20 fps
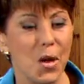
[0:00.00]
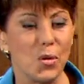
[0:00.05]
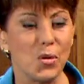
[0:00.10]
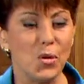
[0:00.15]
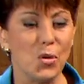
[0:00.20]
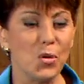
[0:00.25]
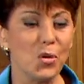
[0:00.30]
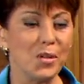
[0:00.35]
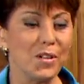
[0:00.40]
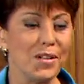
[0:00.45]

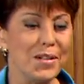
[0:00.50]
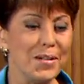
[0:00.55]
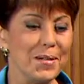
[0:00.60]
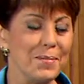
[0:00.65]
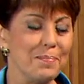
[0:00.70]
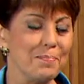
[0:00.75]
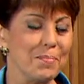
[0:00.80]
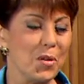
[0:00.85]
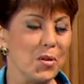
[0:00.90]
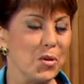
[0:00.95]
your um,
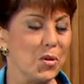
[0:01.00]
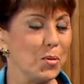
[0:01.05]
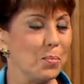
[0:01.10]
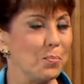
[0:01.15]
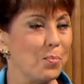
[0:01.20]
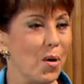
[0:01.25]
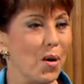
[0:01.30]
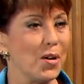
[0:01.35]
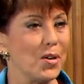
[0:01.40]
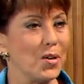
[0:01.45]
your
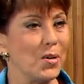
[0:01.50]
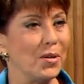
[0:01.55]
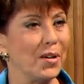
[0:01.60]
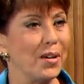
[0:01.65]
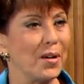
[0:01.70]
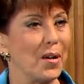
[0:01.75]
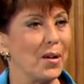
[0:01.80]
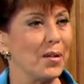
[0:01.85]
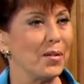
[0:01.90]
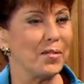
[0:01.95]
partner in
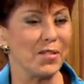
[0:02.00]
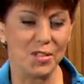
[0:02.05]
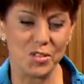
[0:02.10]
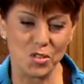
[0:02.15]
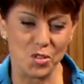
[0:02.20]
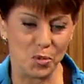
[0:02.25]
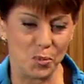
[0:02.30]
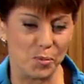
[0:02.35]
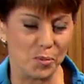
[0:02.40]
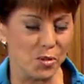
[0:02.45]
all of this, your
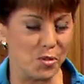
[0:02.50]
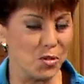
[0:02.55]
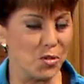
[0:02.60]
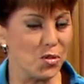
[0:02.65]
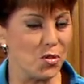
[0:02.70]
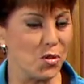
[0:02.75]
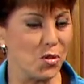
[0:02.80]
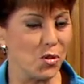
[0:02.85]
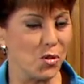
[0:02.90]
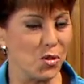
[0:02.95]

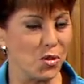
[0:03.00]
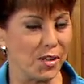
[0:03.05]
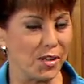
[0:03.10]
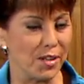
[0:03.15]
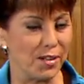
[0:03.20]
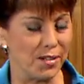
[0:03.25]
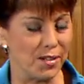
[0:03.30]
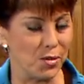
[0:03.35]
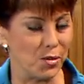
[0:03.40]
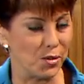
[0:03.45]
producer,
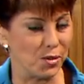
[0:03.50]
your